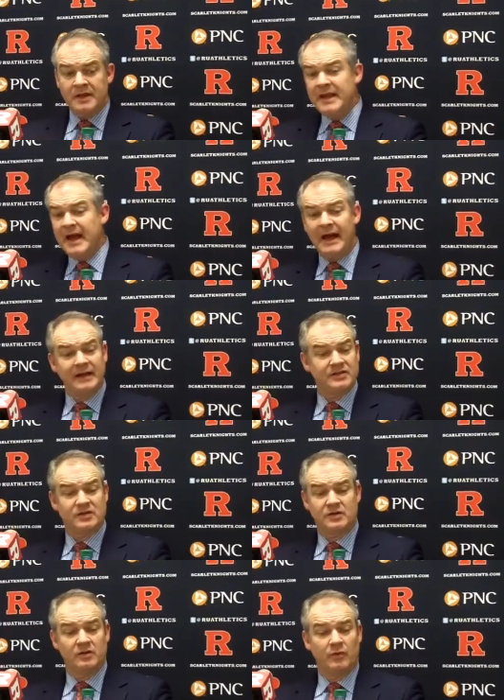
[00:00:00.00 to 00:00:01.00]
Yeah, I
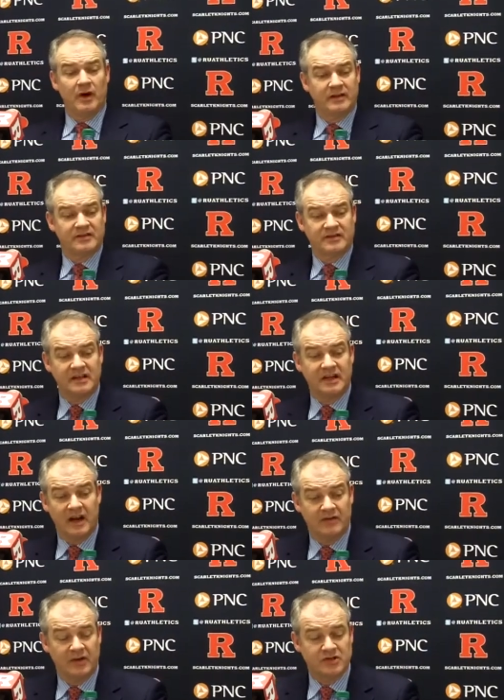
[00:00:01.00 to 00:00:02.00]
just wanted to see,
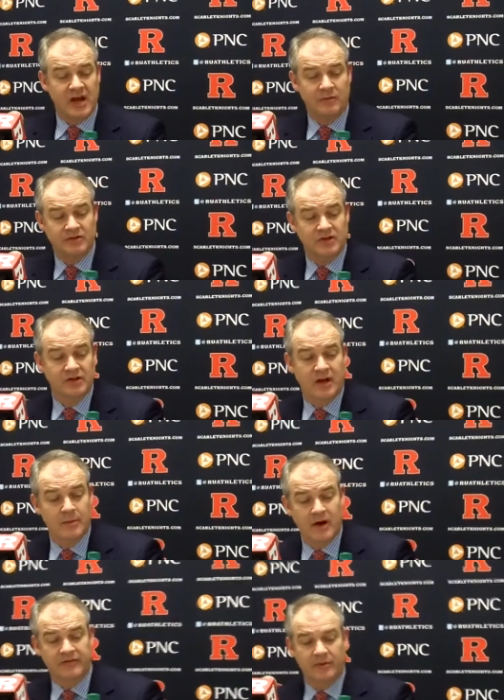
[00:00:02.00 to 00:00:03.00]
and I thought John was good
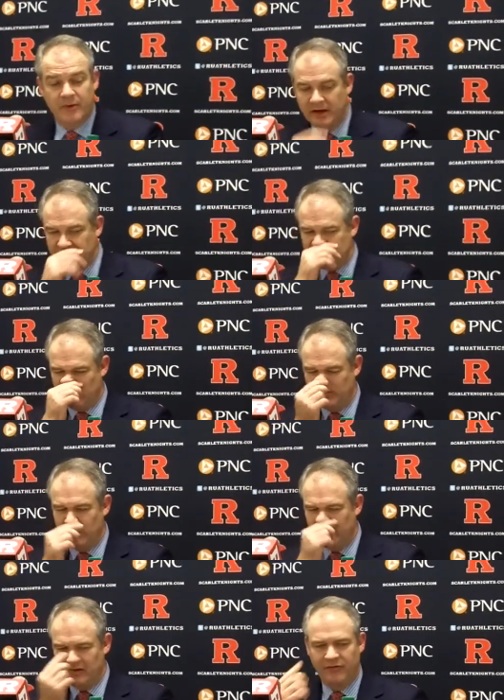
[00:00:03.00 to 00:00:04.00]
coming off the bench, so
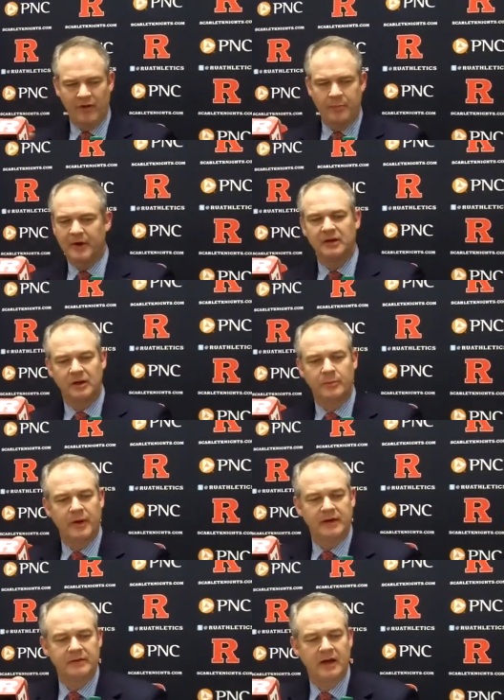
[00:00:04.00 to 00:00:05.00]
I wanted to flip it a little
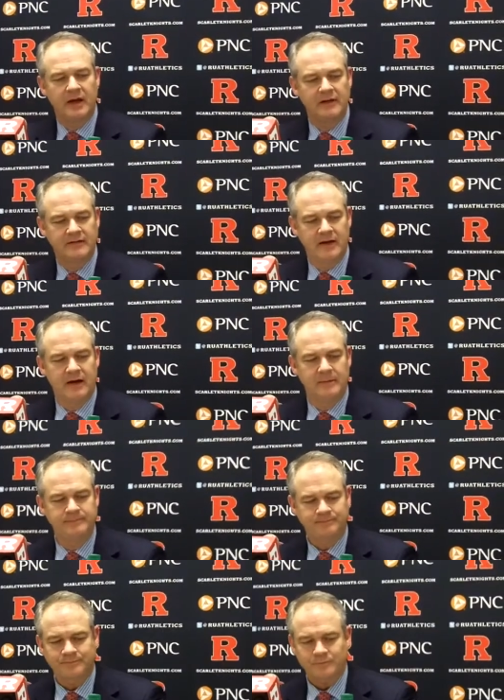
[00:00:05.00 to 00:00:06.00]
bit and uh,
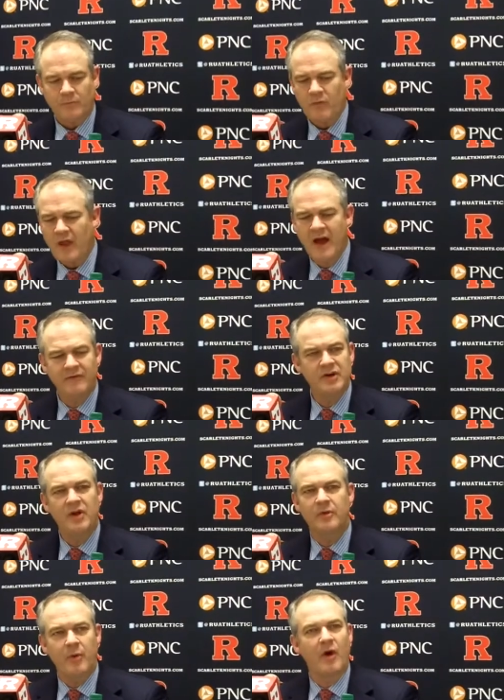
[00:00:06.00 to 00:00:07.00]
have
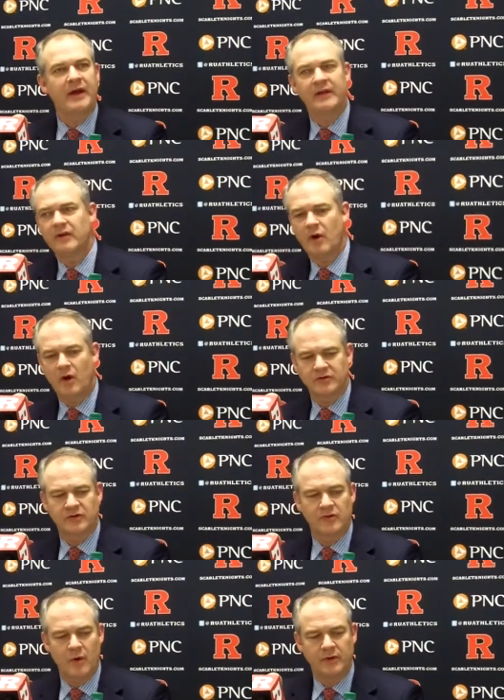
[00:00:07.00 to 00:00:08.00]
another ball handler.
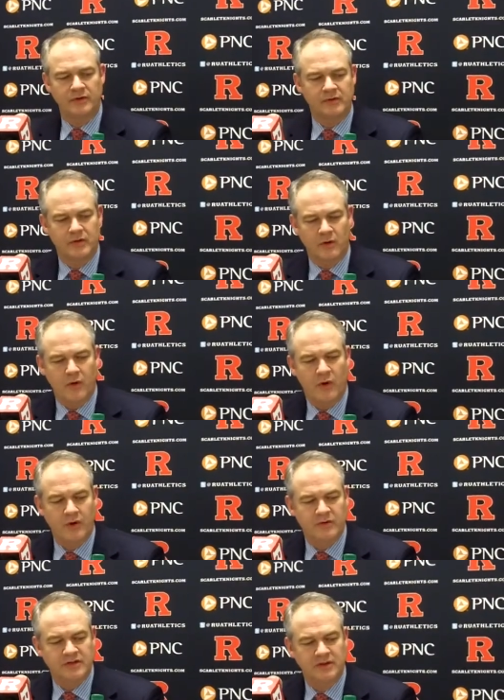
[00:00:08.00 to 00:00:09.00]
Also knowing, you know,
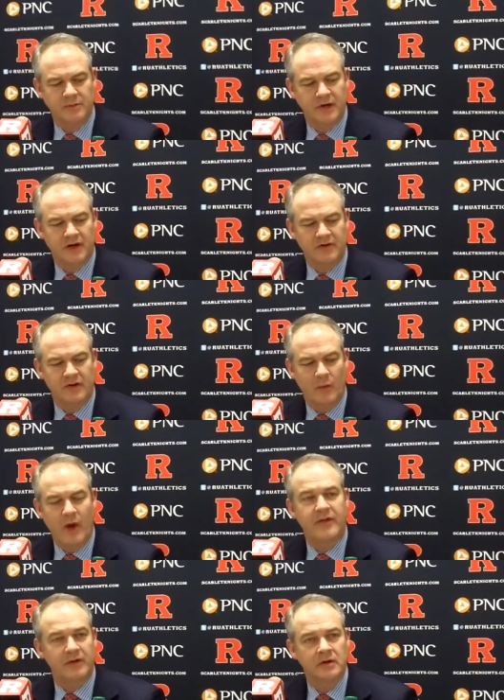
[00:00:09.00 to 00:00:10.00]
Corey was a little bit under the
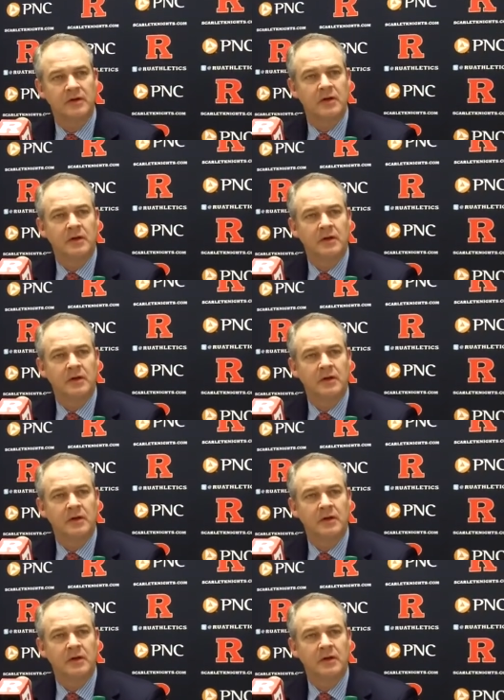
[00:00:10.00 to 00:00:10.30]
weather,